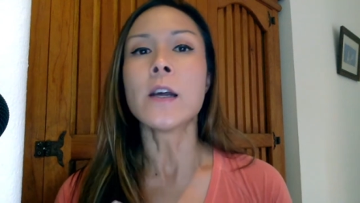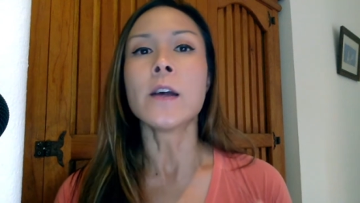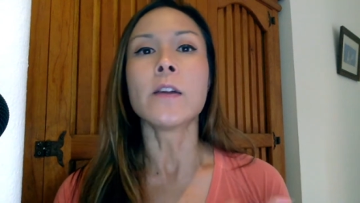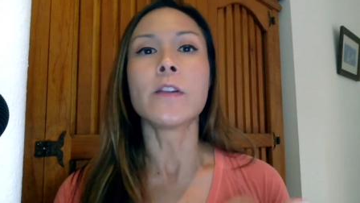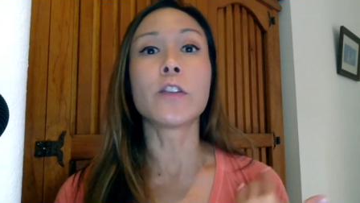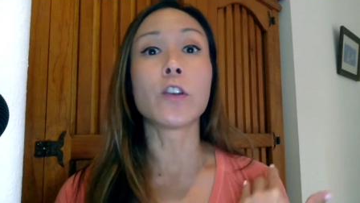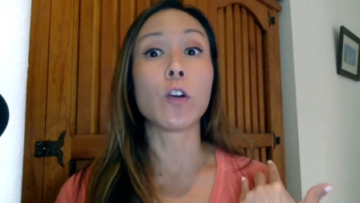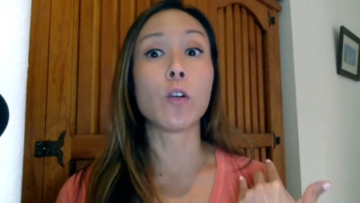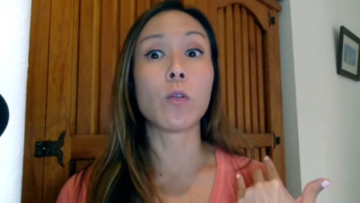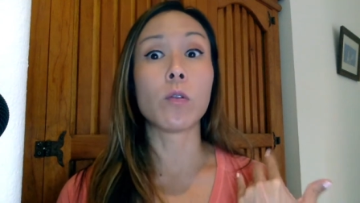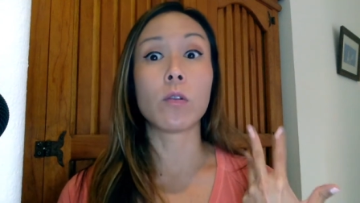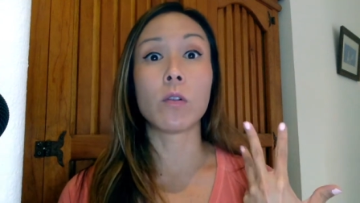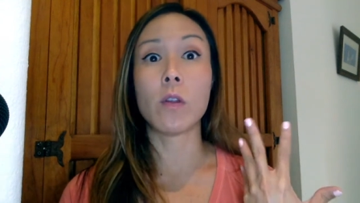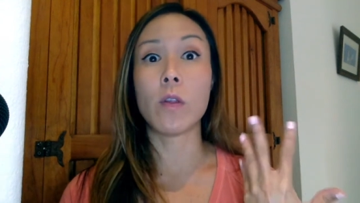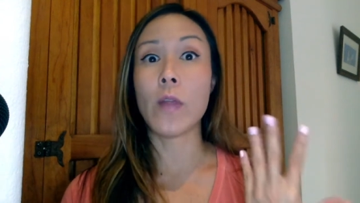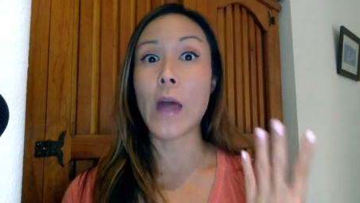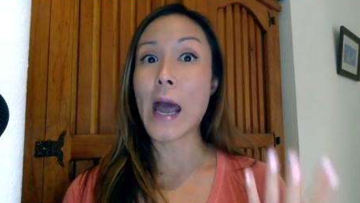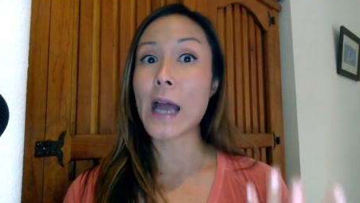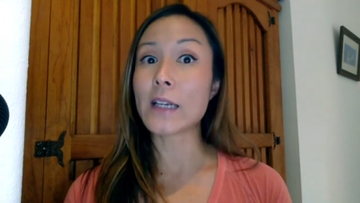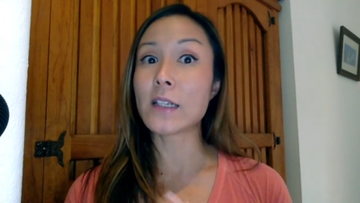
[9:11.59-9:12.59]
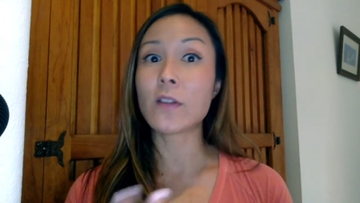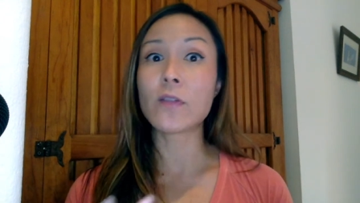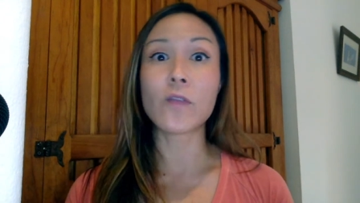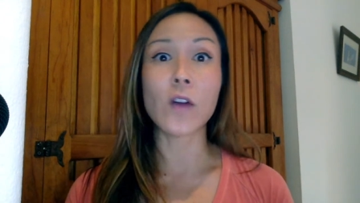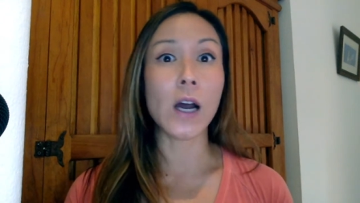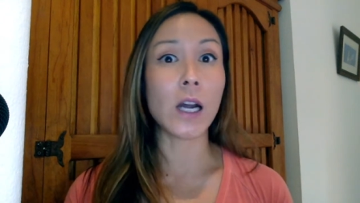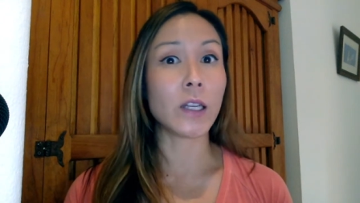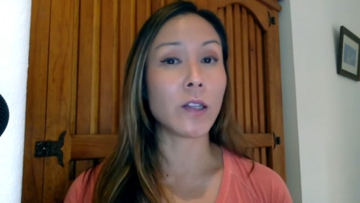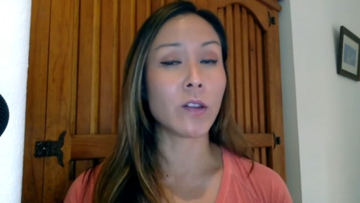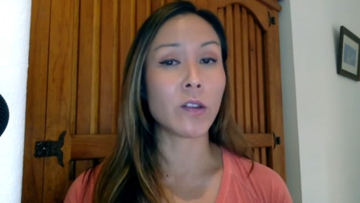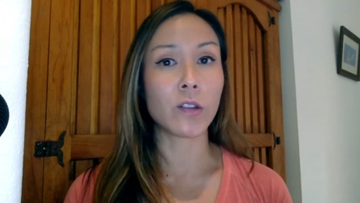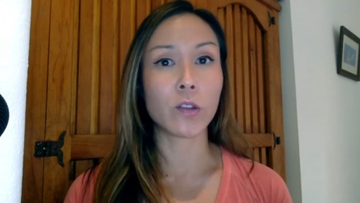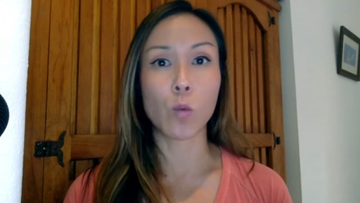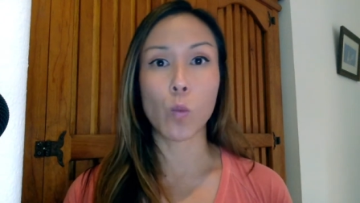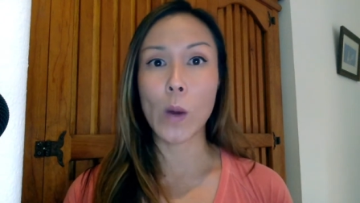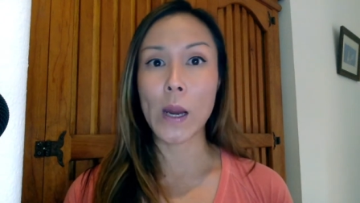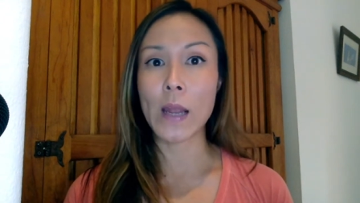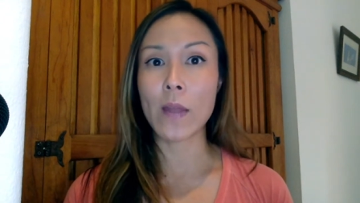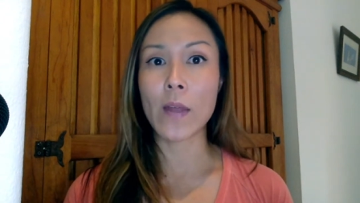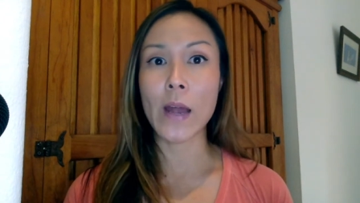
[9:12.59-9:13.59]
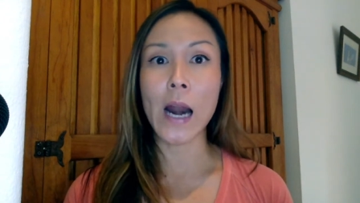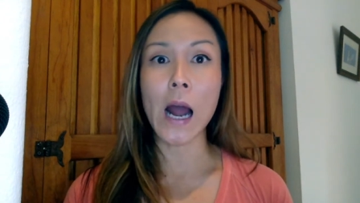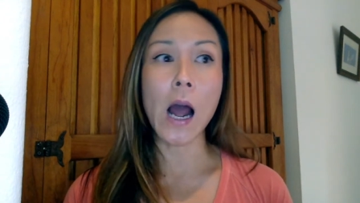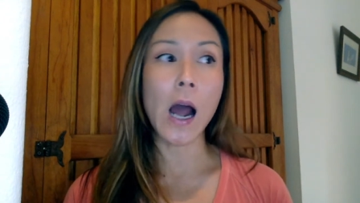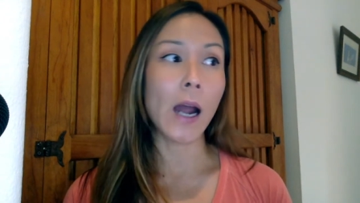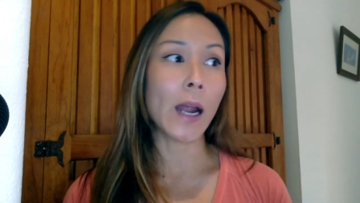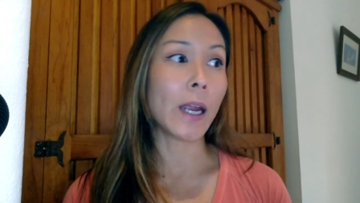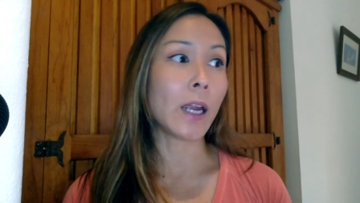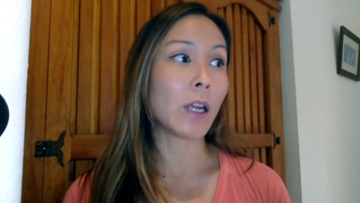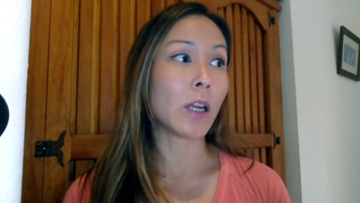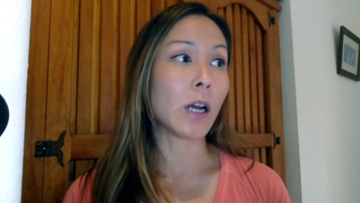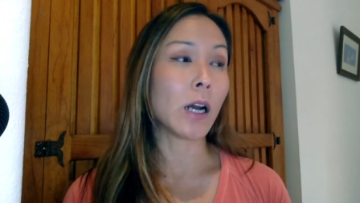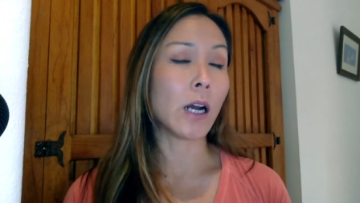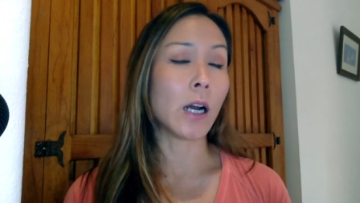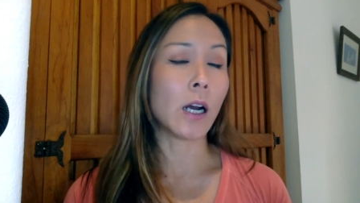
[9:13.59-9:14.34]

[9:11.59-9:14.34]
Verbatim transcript: So that defines the way that I